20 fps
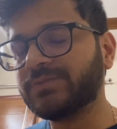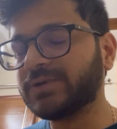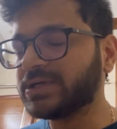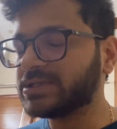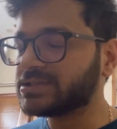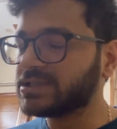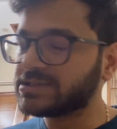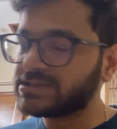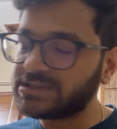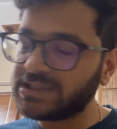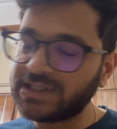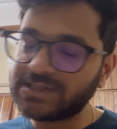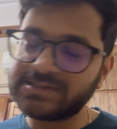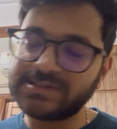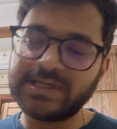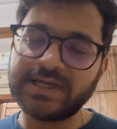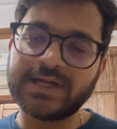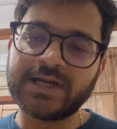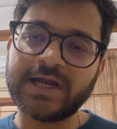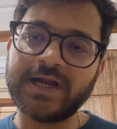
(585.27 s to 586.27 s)
because the
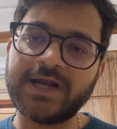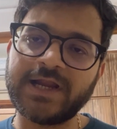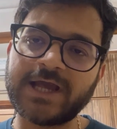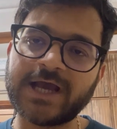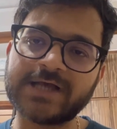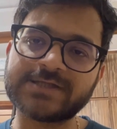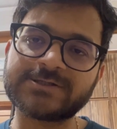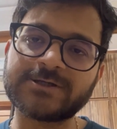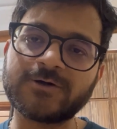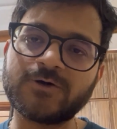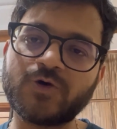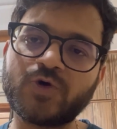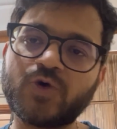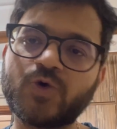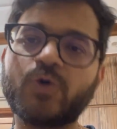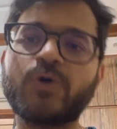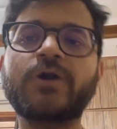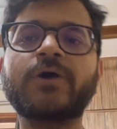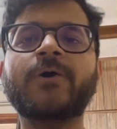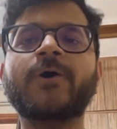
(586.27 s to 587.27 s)
CSC and IT has a
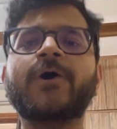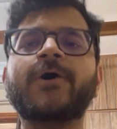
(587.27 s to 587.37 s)
good